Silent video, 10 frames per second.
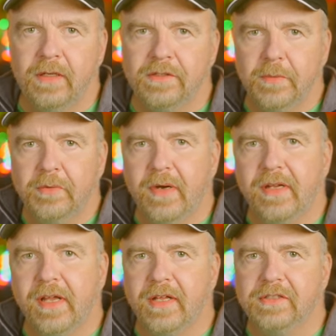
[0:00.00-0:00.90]
So when
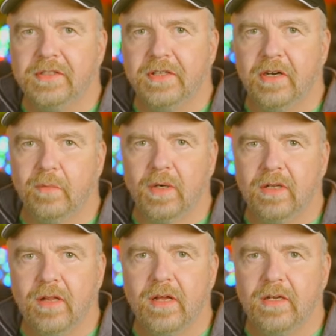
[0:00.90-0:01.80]
running against the hardware
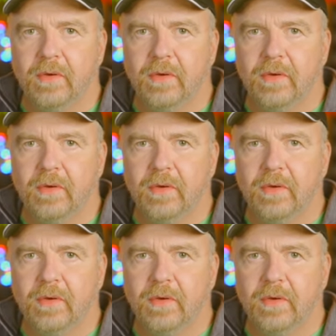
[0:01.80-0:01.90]
clock,